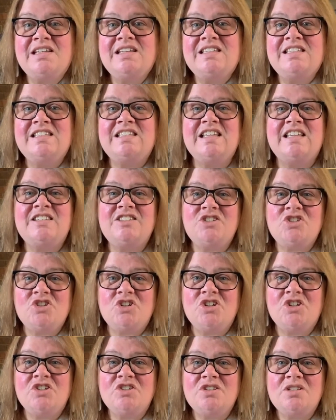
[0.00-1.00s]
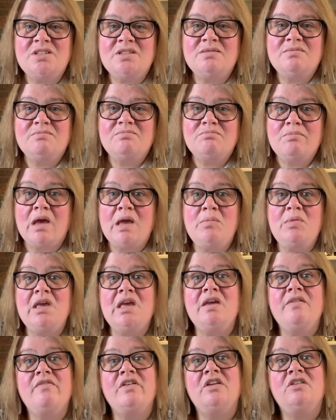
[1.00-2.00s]
sisters, maybe
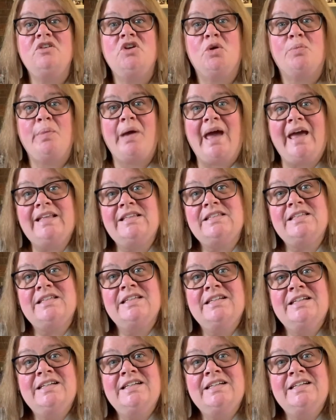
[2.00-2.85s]
even your pet.